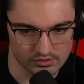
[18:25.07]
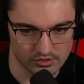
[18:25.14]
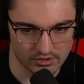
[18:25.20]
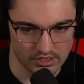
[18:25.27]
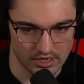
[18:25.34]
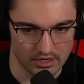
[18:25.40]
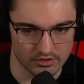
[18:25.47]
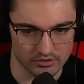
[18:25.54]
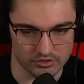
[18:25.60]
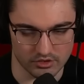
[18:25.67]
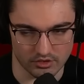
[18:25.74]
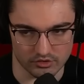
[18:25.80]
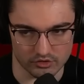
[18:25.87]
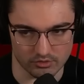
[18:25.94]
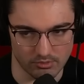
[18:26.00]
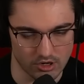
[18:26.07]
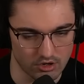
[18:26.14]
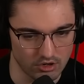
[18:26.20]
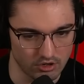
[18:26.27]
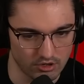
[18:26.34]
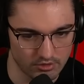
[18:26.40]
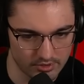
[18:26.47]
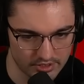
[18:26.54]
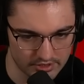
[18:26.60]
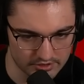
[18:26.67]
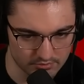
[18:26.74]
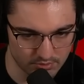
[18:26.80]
Okay, there's another tomorrow hallway. That's